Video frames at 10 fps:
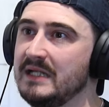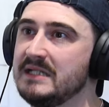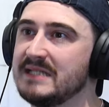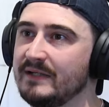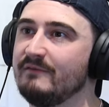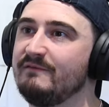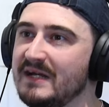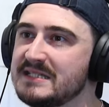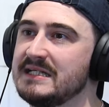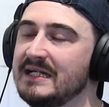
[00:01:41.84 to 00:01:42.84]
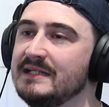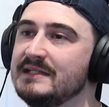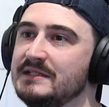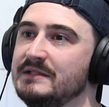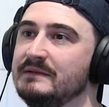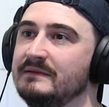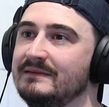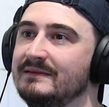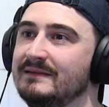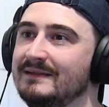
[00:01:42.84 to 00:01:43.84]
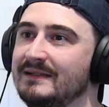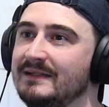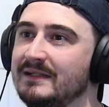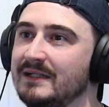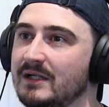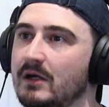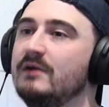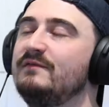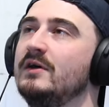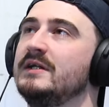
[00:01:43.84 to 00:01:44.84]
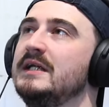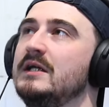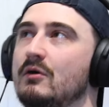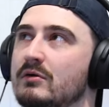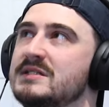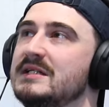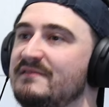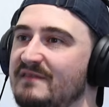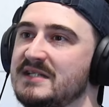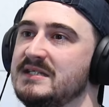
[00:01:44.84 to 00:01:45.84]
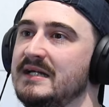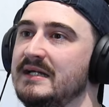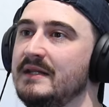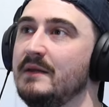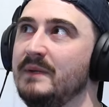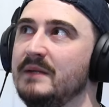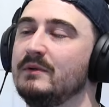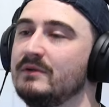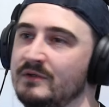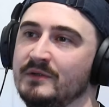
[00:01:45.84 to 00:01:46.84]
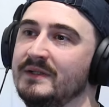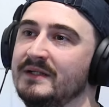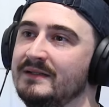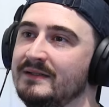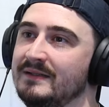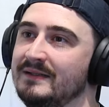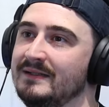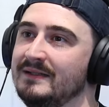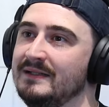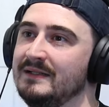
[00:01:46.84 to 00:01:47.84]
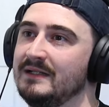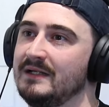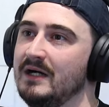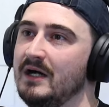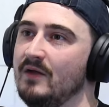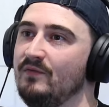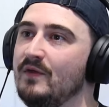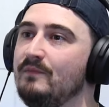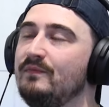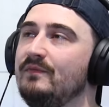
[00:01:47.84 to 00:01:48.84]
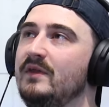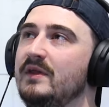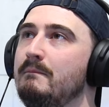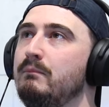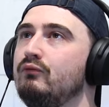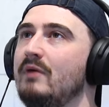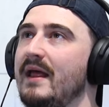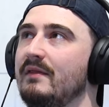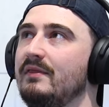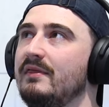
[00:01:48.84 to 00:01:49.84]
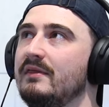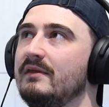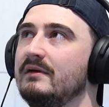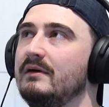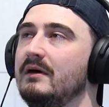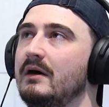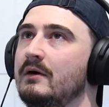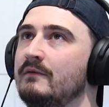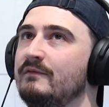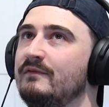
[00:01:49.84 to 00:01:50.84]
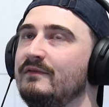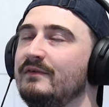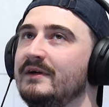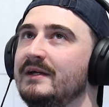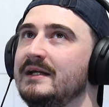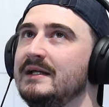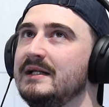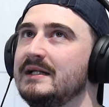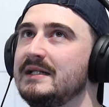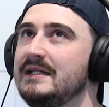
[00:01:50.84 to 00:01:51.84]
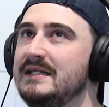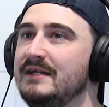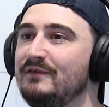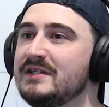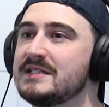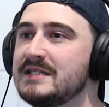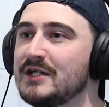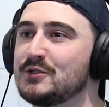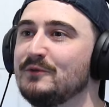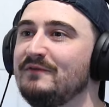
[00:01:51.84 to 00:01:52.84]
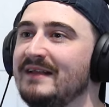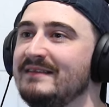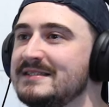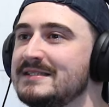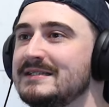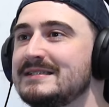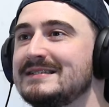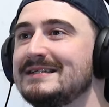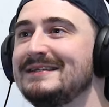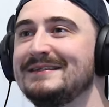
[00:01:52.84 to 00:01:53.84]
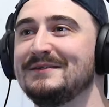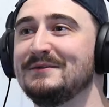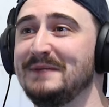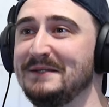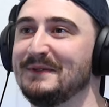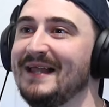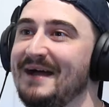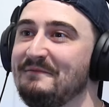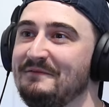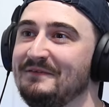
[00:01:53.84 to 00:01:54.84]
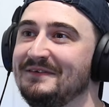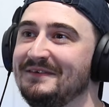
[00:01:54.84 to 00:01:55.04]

Is that not fascinating to you? I find it utterly fascinating that people can do it. The breadth of different sexual fantasies that people have